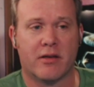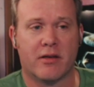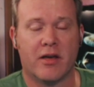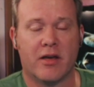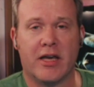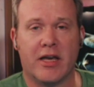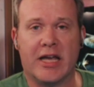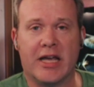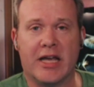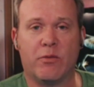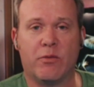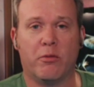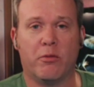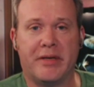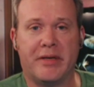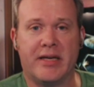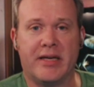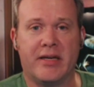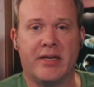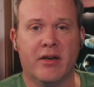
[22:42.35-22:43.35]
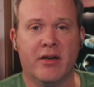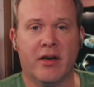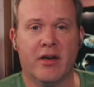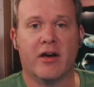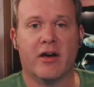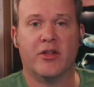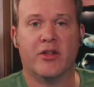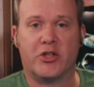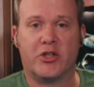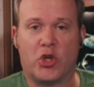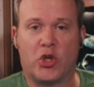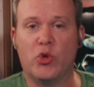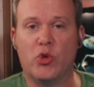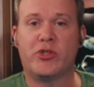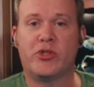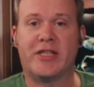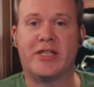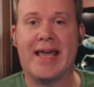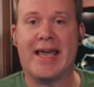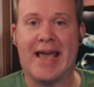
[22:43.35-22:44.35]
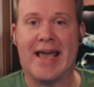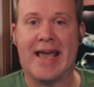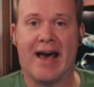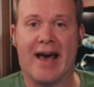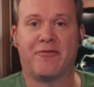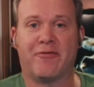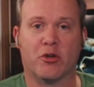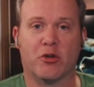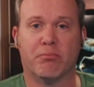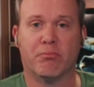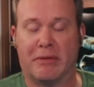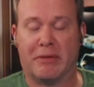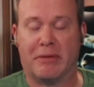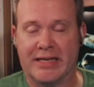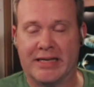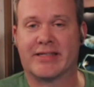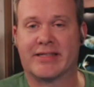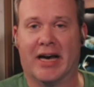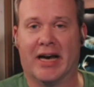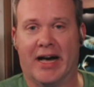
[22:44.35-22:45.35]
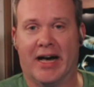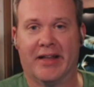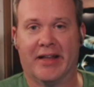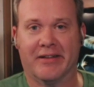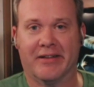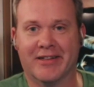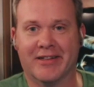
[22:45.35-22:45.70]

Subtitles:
it will be the Tuesday after BlizzCon.